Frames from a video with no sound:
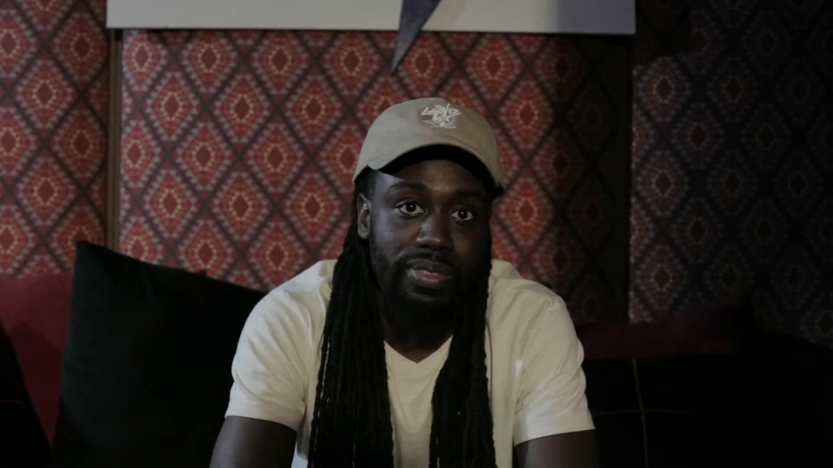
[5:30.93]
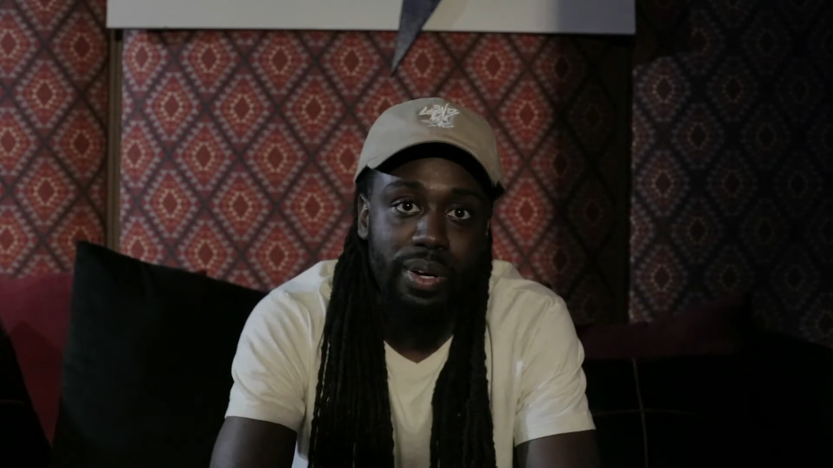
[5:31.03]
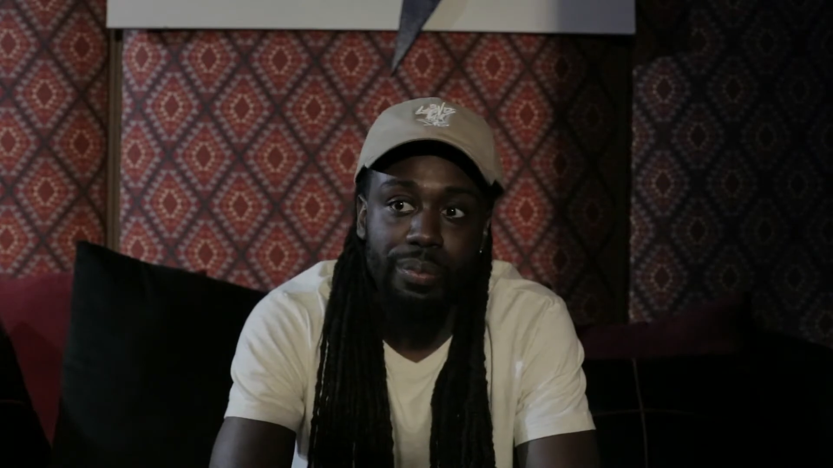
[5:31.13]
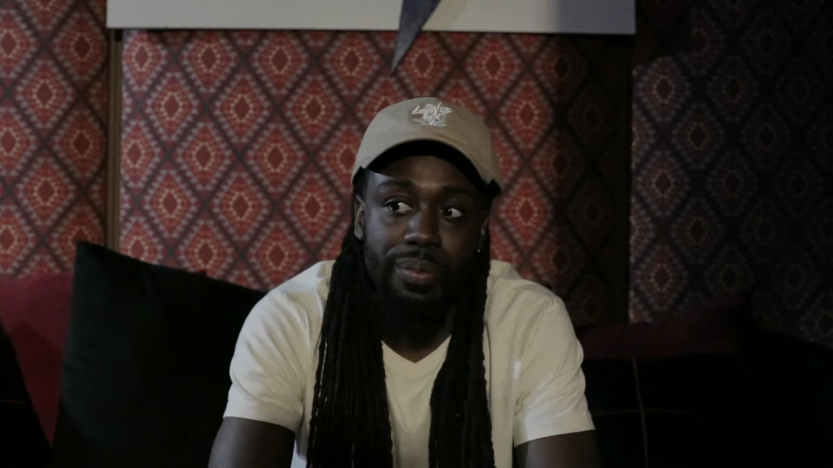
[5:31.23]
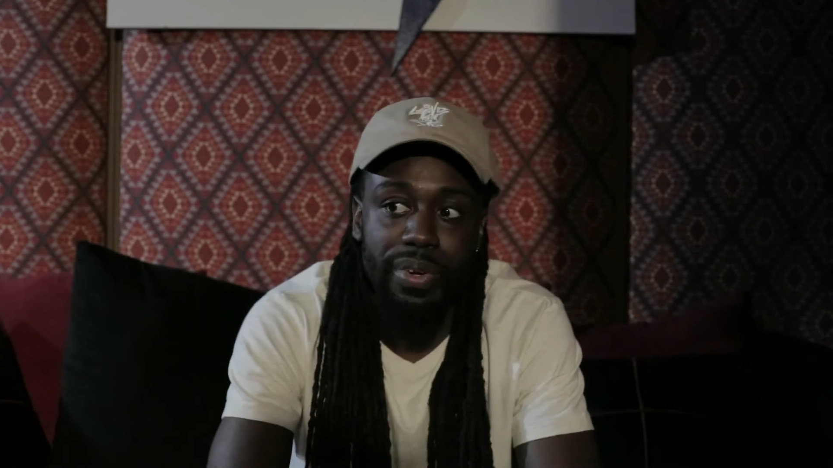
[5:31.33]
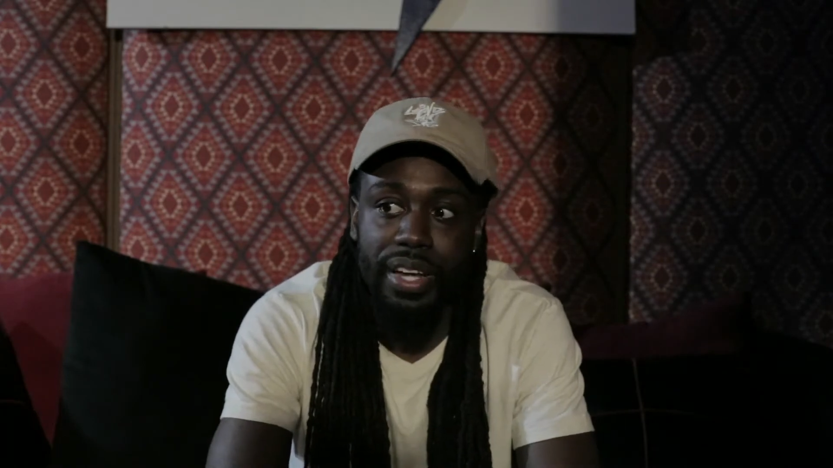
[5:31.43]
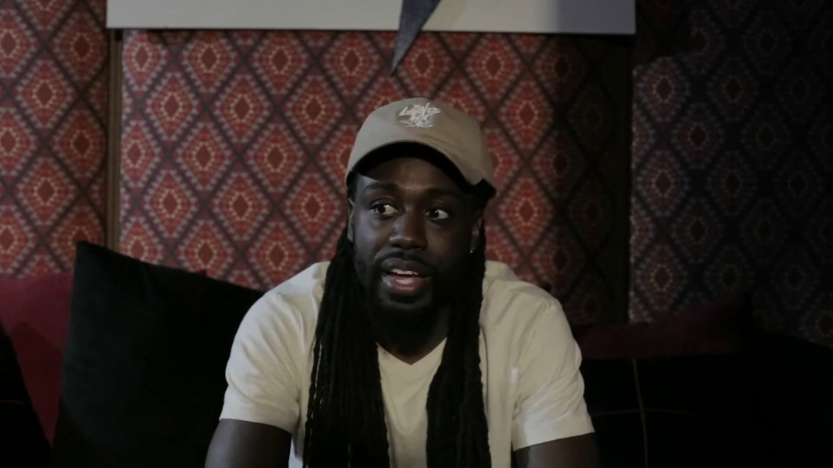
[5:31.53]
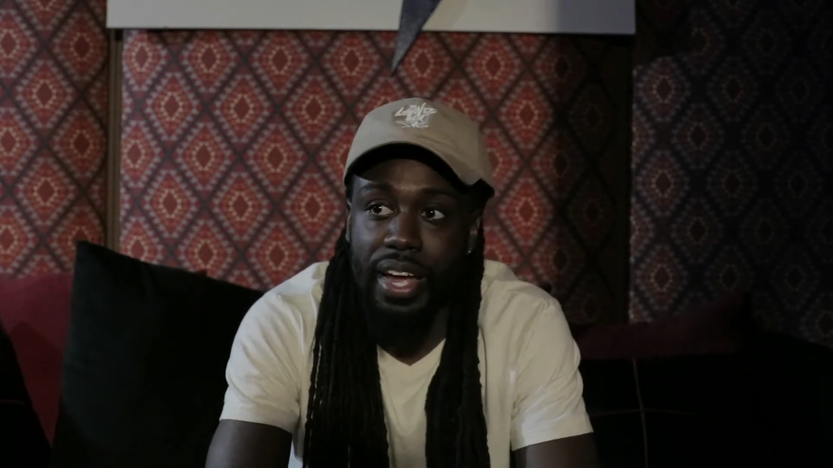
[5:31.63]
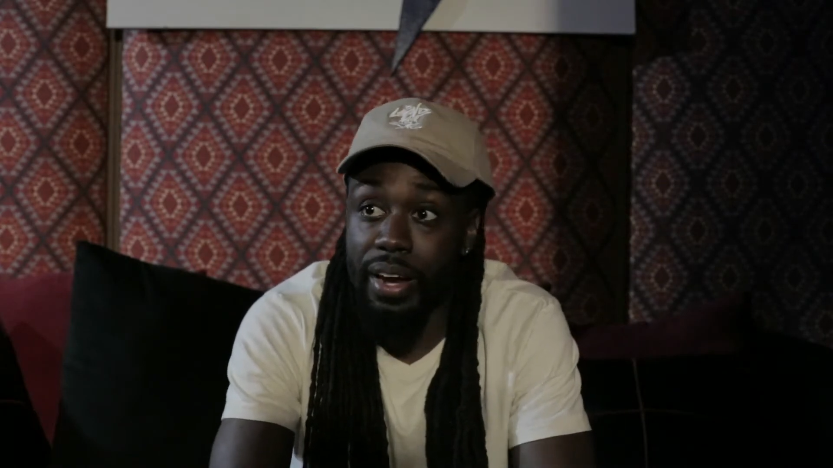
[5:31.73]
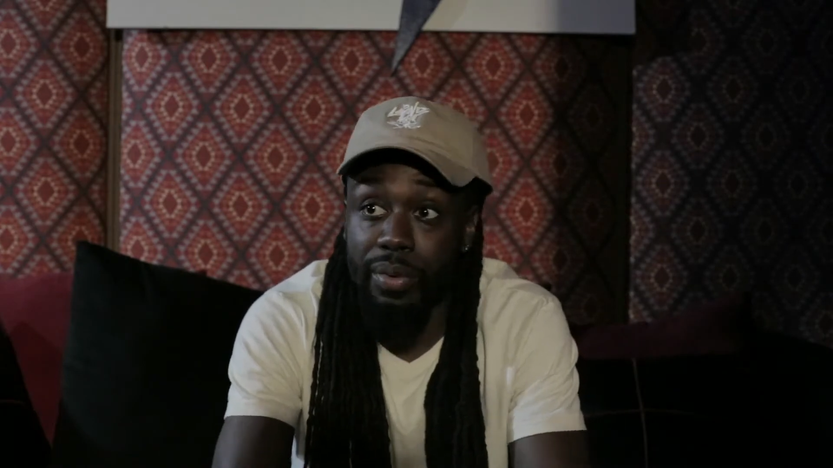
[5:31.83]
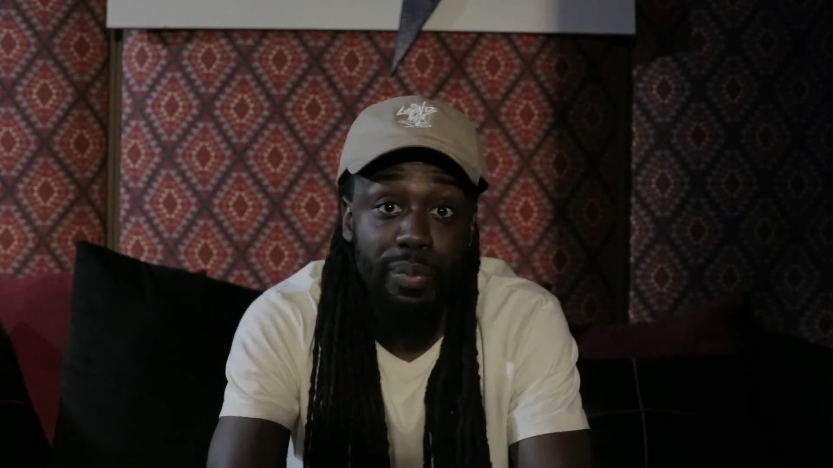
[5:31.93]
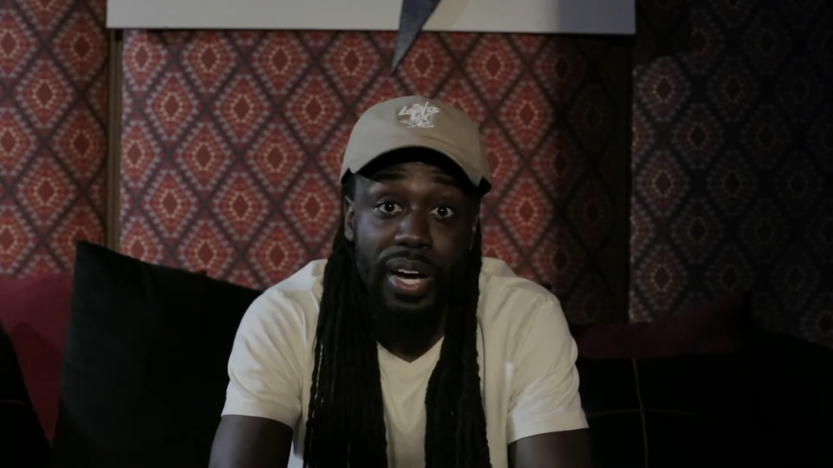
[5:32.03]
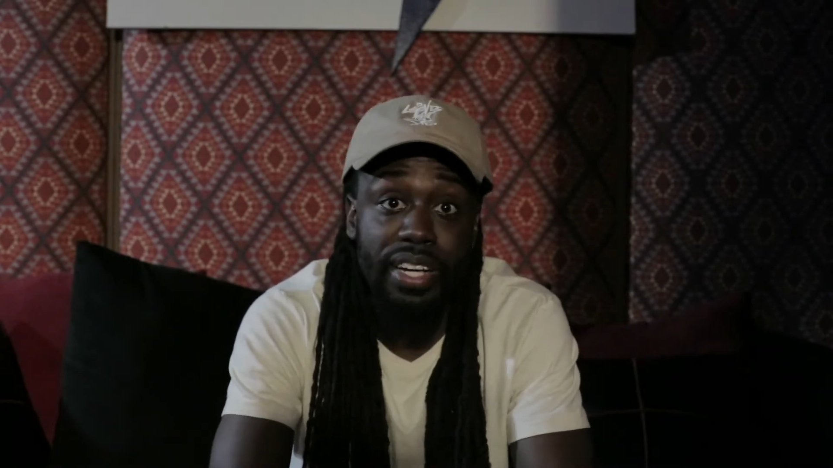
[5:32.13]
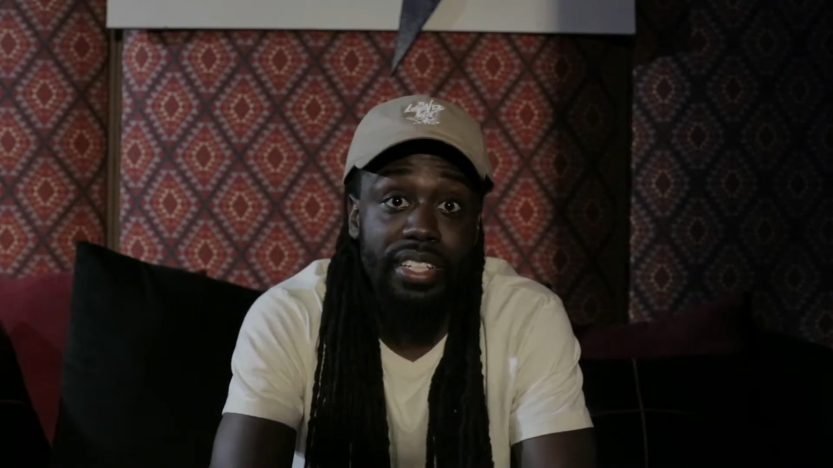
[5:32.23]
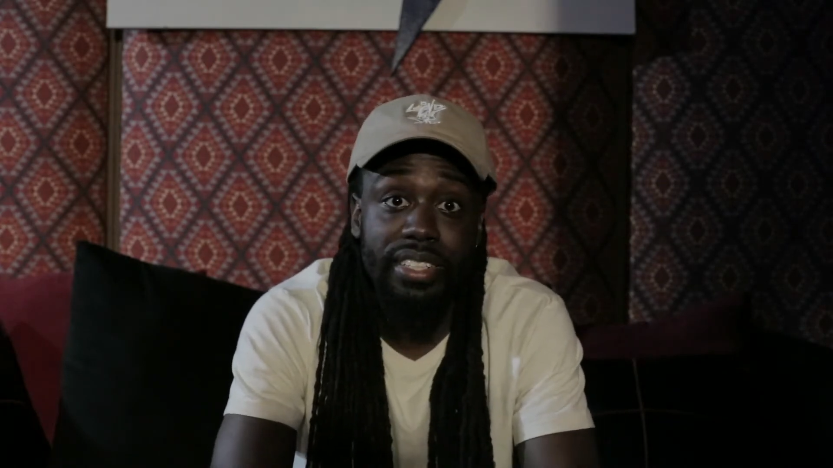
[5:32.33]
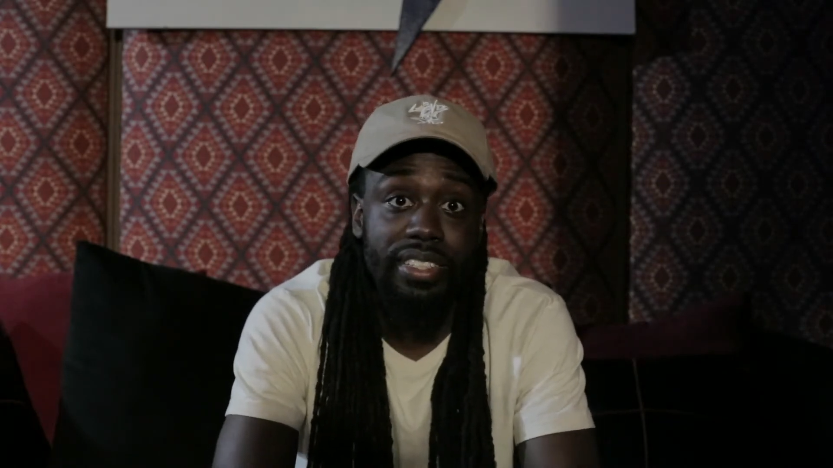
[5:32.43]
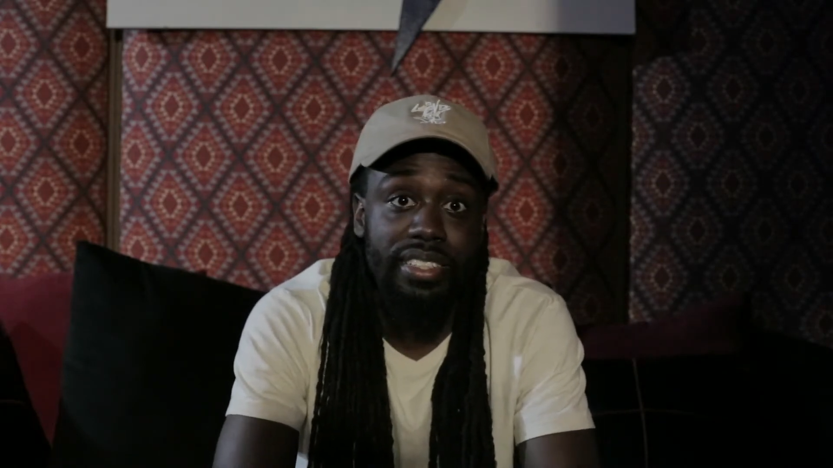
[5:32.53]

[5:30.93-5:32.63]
from everybody.